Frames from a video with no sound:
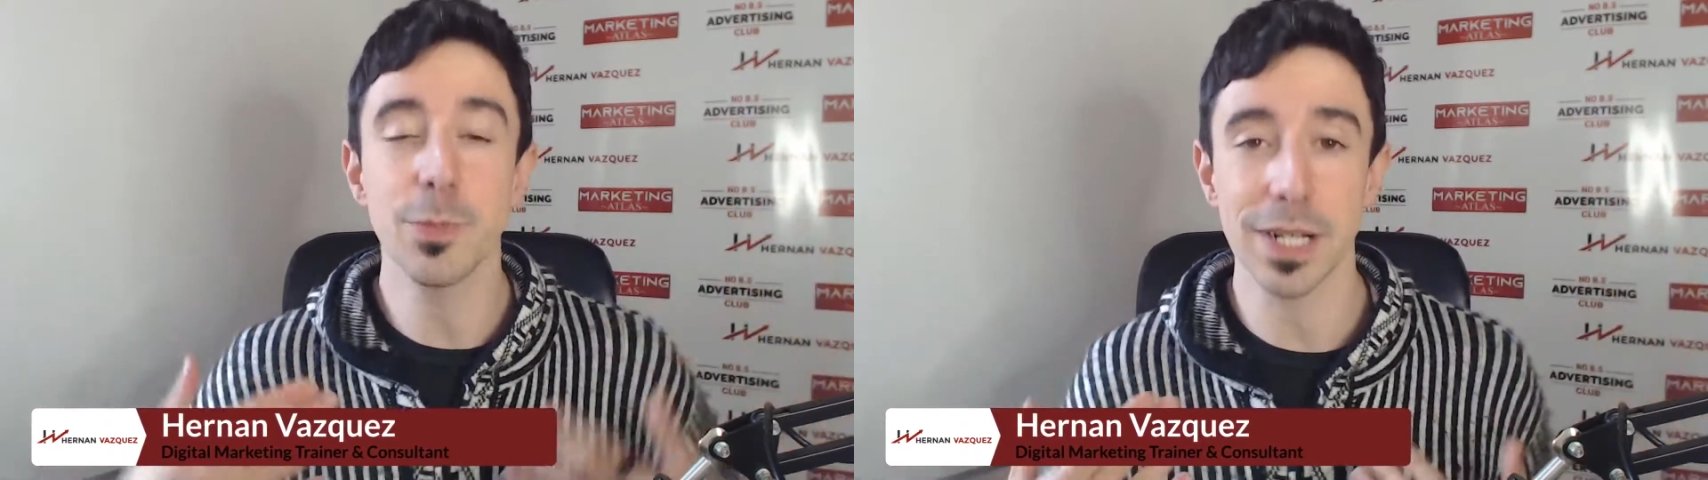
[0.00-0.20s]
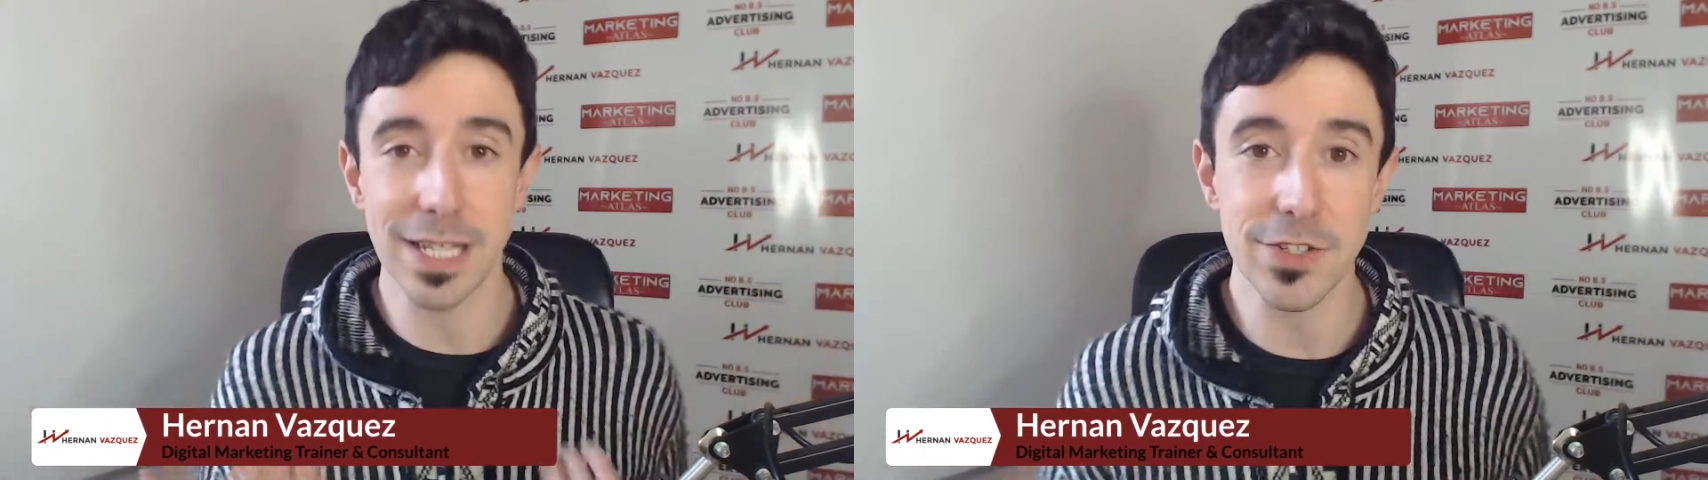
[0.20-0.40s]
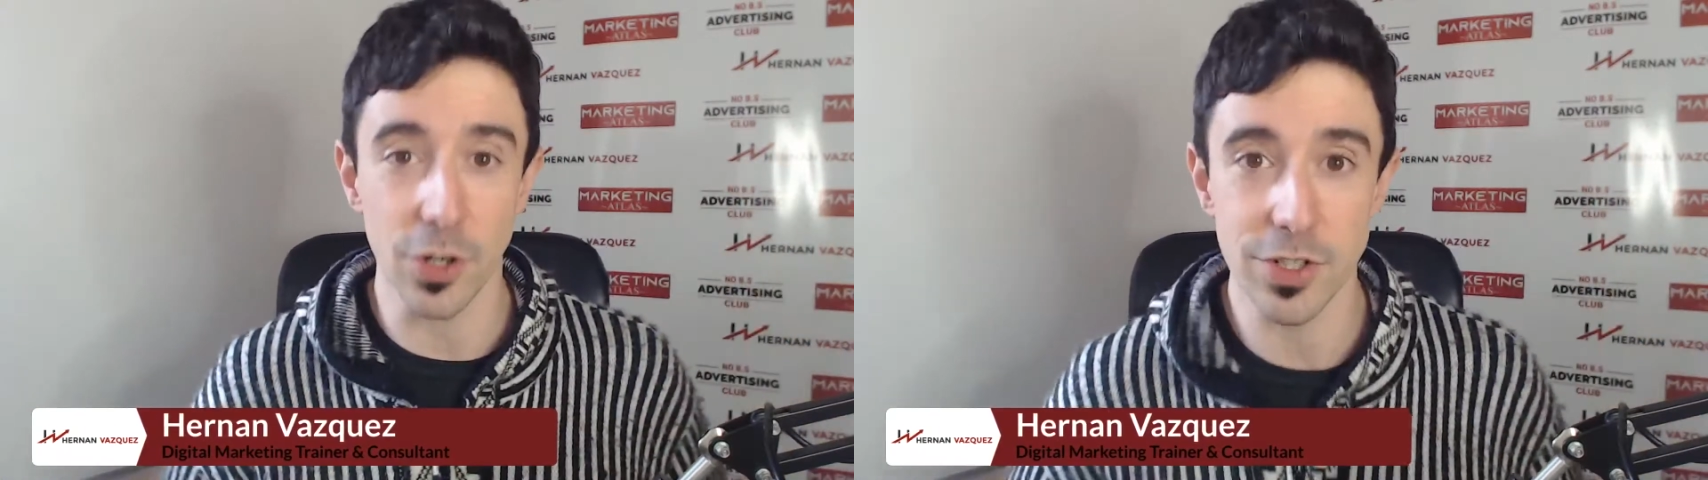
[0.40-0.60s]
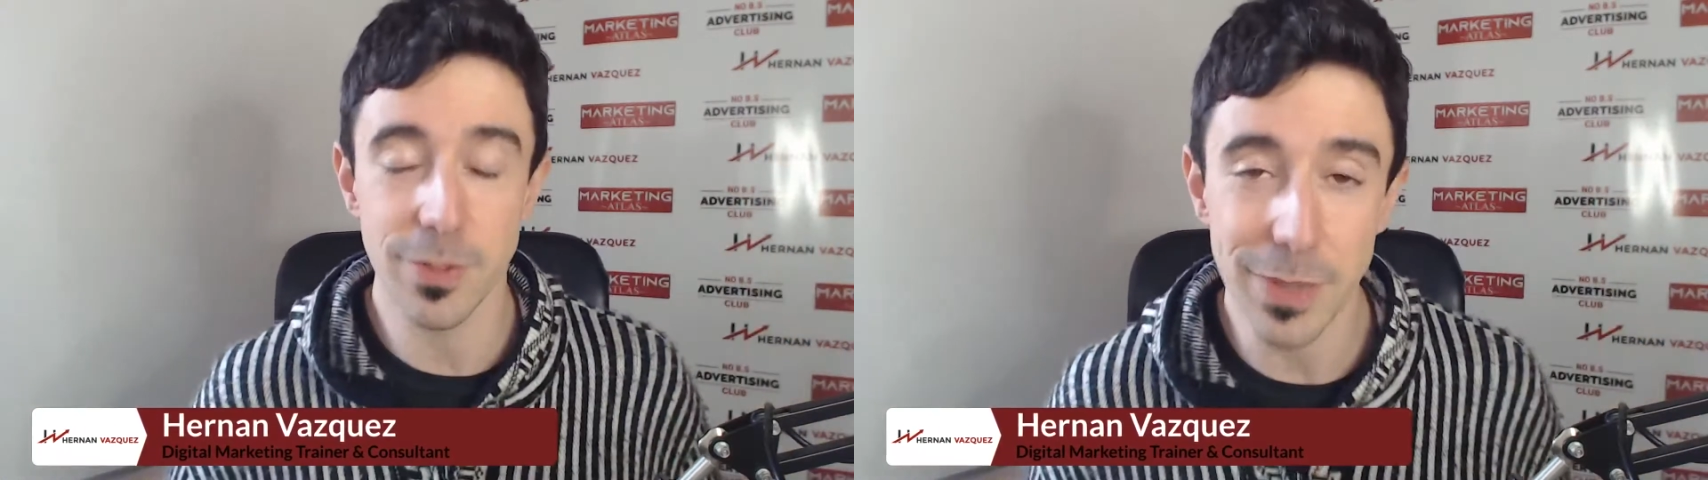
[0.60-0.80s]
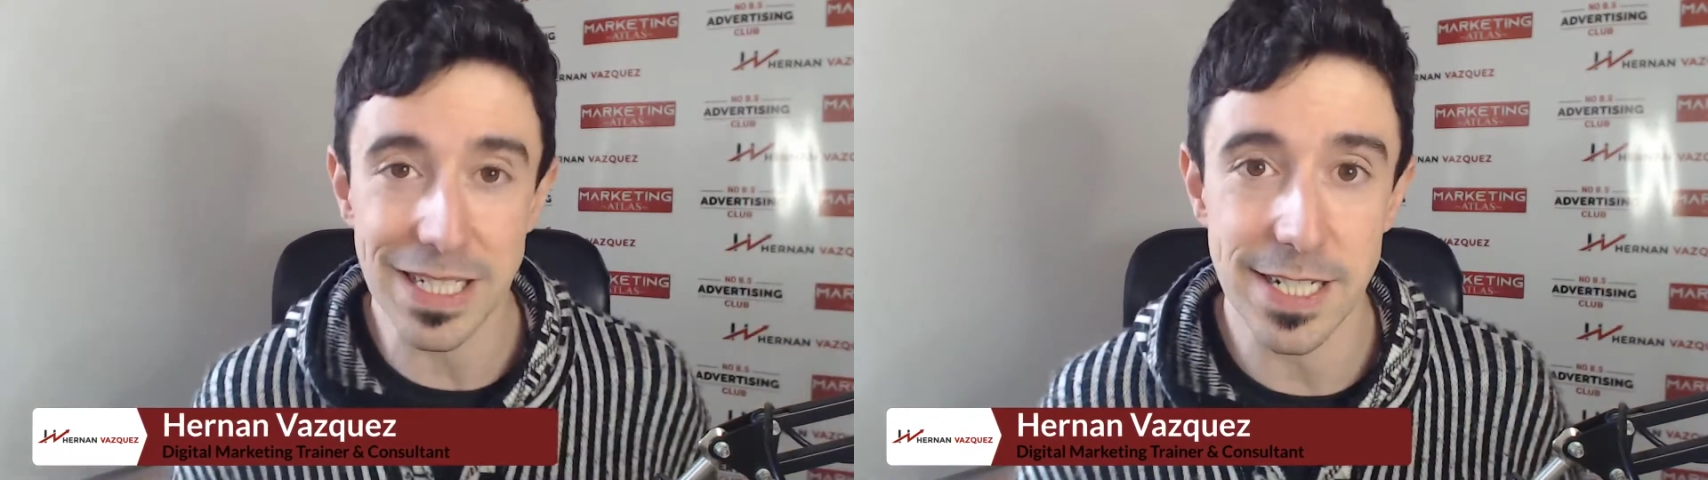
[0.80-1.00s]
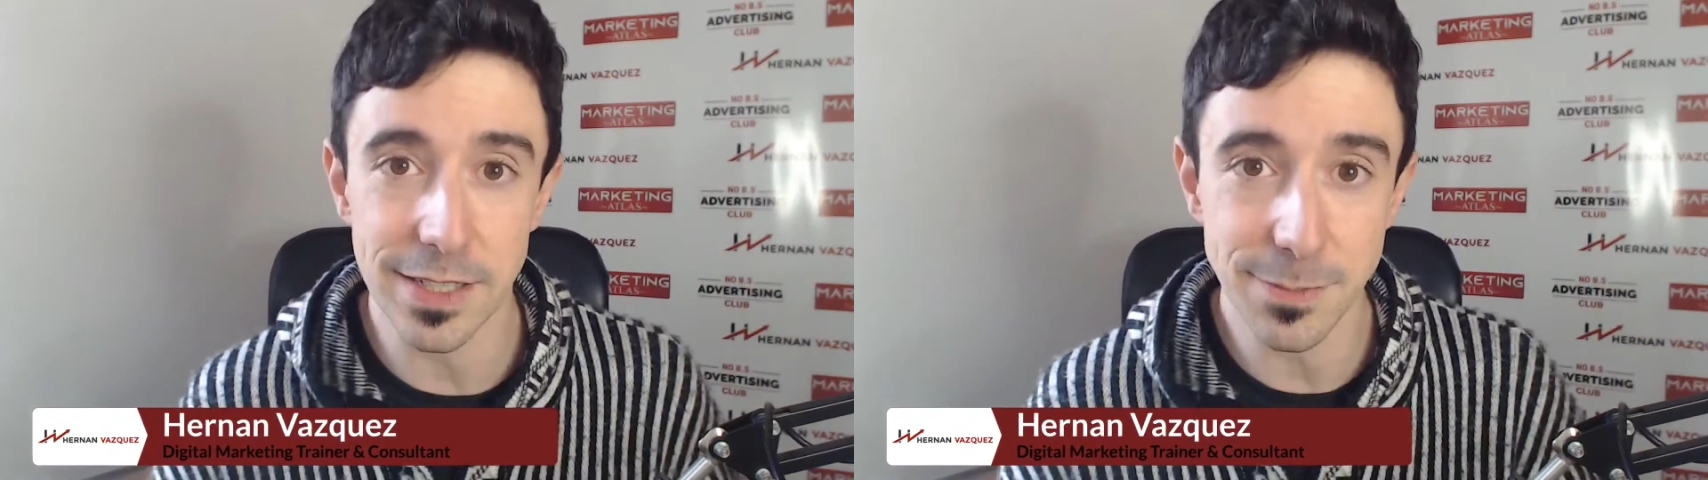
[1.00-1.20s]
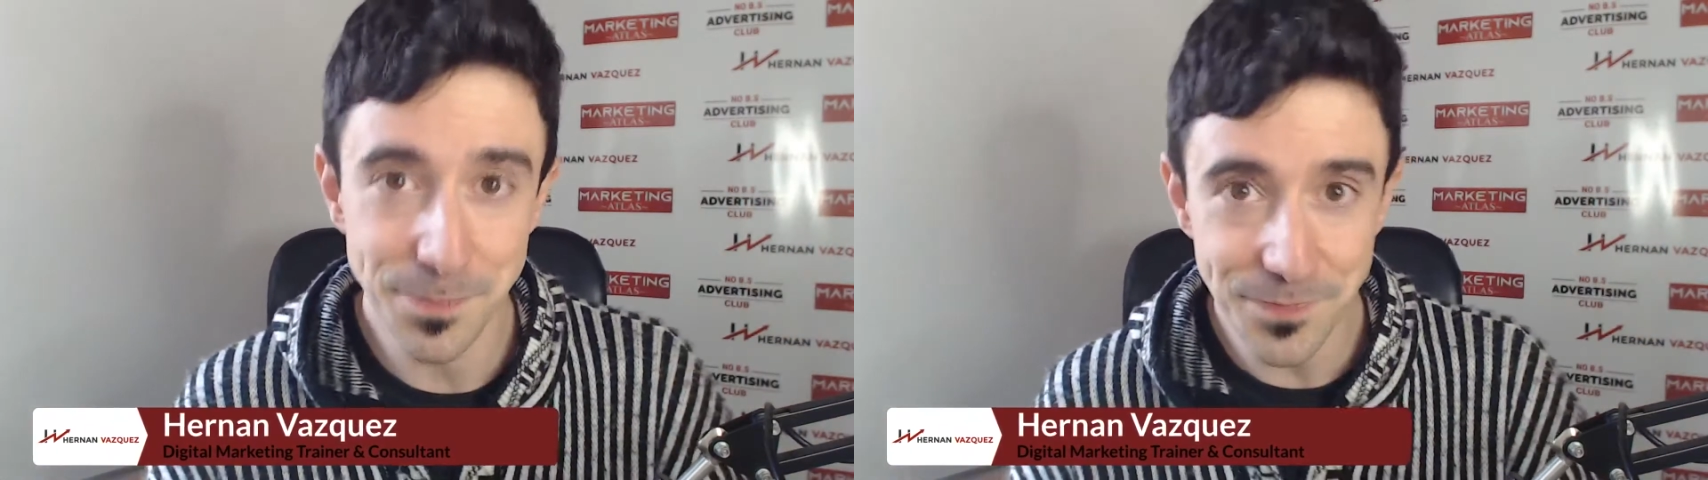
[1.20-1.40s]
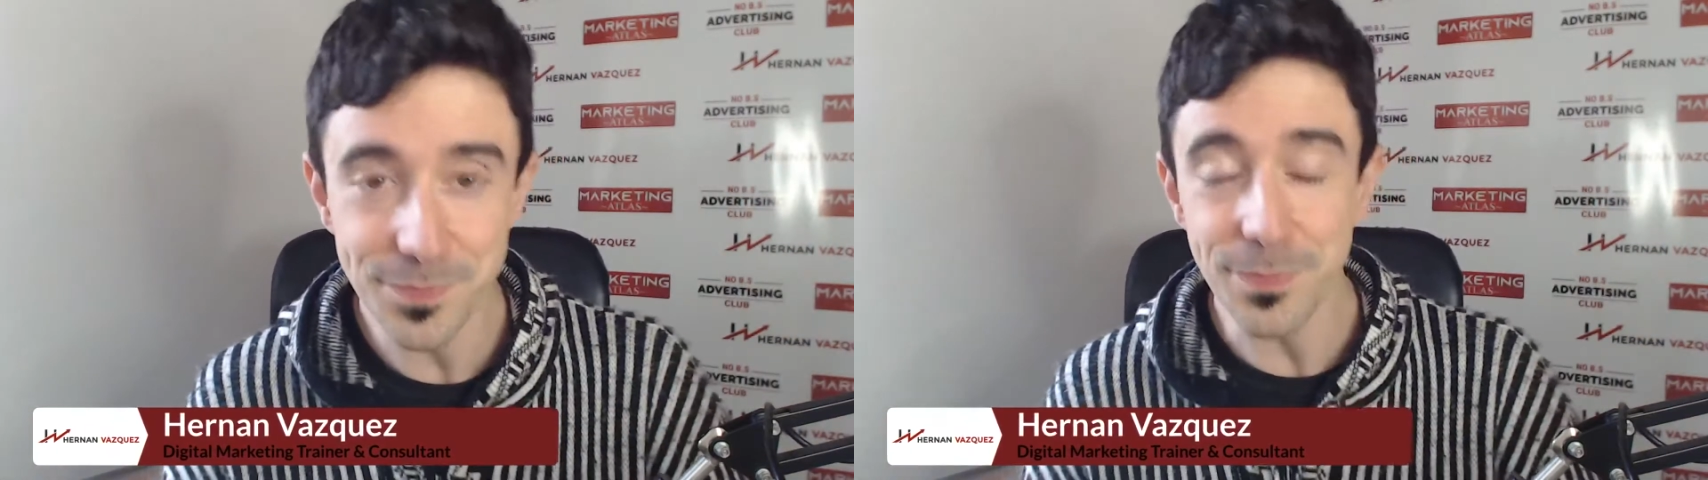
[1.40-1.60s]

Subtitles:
but he's also a big deal.